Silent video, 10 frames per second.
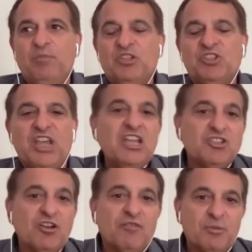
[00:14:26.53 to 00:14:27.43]
change
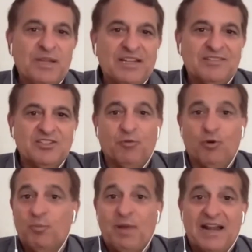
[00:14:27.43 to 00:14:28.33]
our business
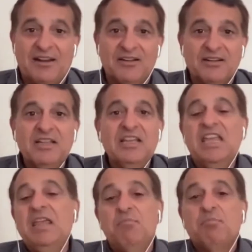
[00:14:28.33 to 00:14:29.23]
for better,
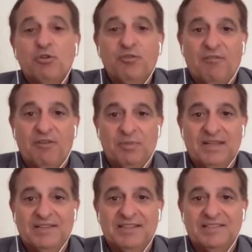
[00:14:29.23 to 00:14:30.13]
improve our
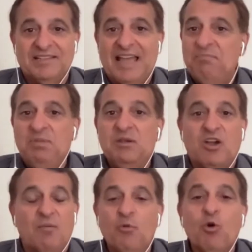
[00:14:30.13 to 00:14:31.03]
business, and
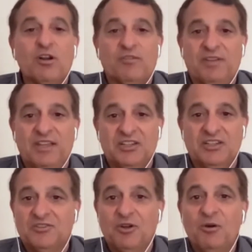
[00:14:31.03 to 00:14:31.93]
become more
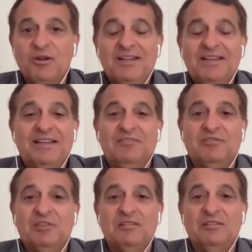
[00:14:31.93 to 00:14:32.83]
efficient. So
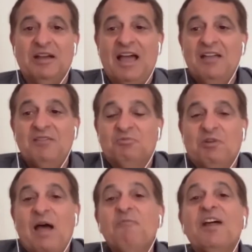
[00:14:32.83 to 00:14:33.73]

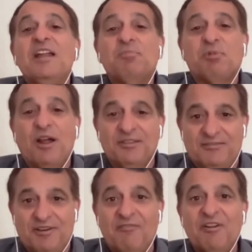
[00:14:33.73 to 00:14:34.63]
I'm very proud
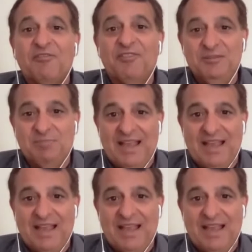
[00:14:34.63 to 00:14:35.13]
of our feedback.